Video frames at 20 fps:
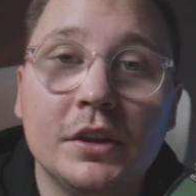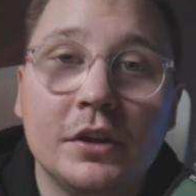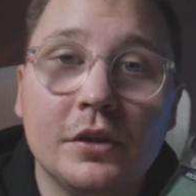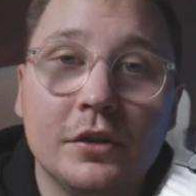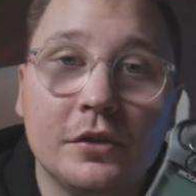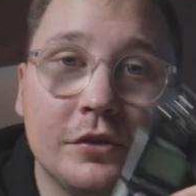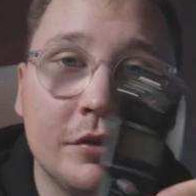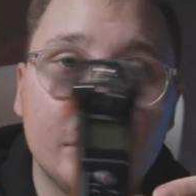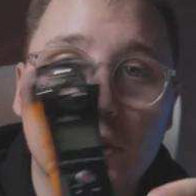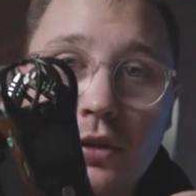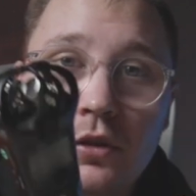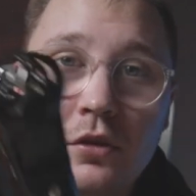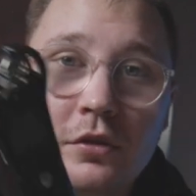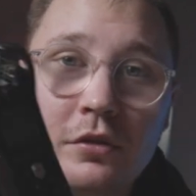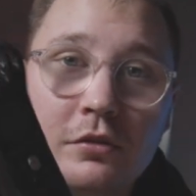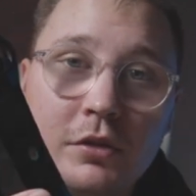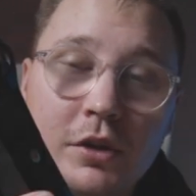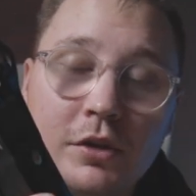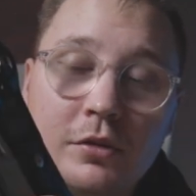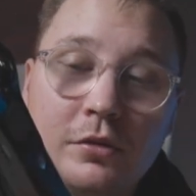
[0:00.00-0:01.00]
start
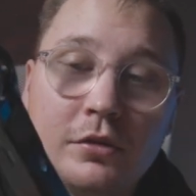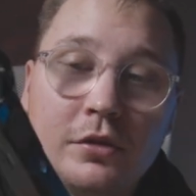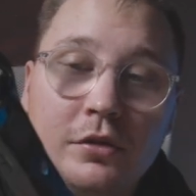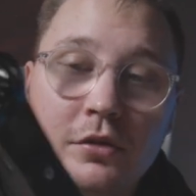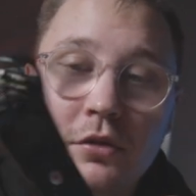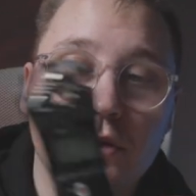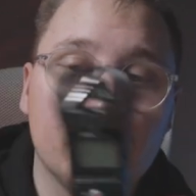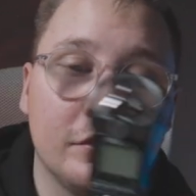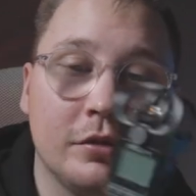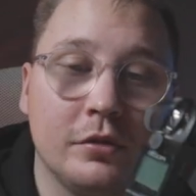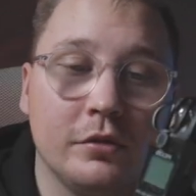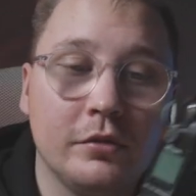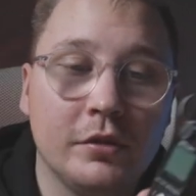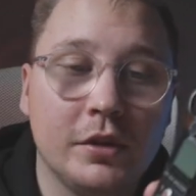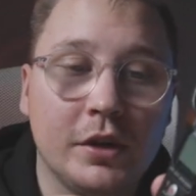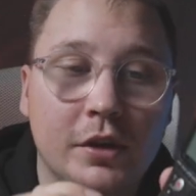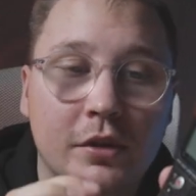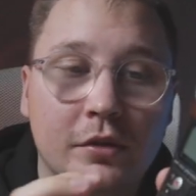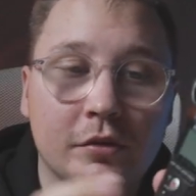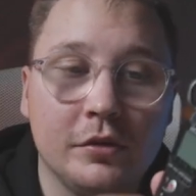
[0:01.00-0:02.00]
recording your own
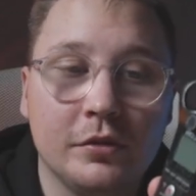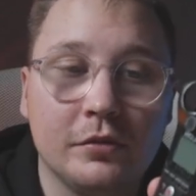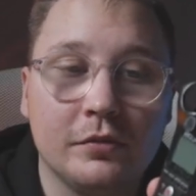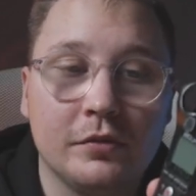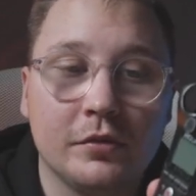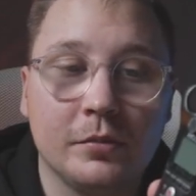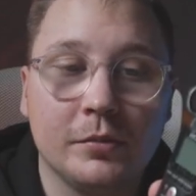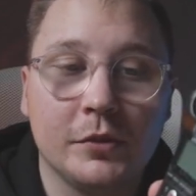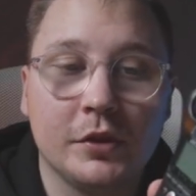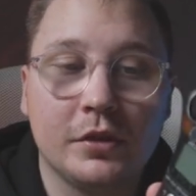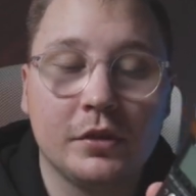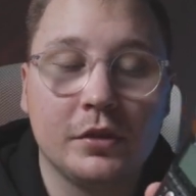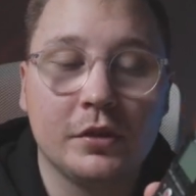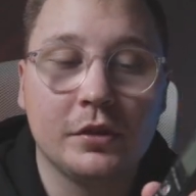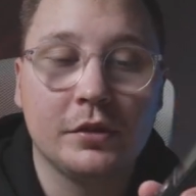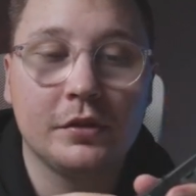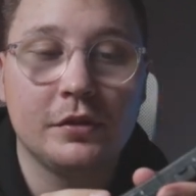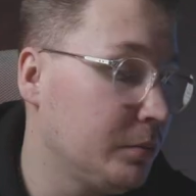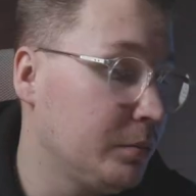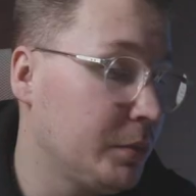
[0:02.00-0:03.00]
audio from the cars.